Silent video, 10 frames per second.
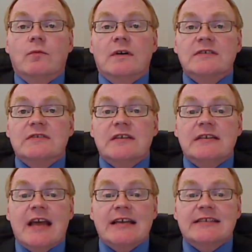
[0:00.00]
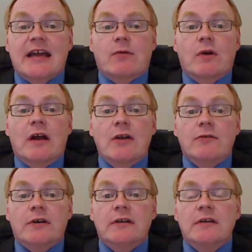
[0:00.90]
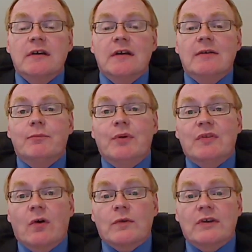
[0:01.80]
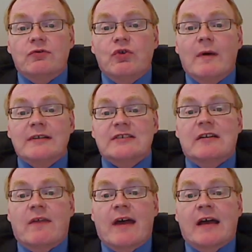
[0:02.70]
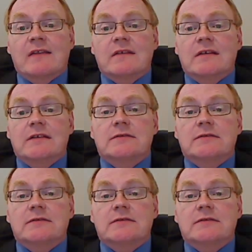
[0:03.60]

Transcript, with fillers: was the NASDAQ 100, but don't read too much into that.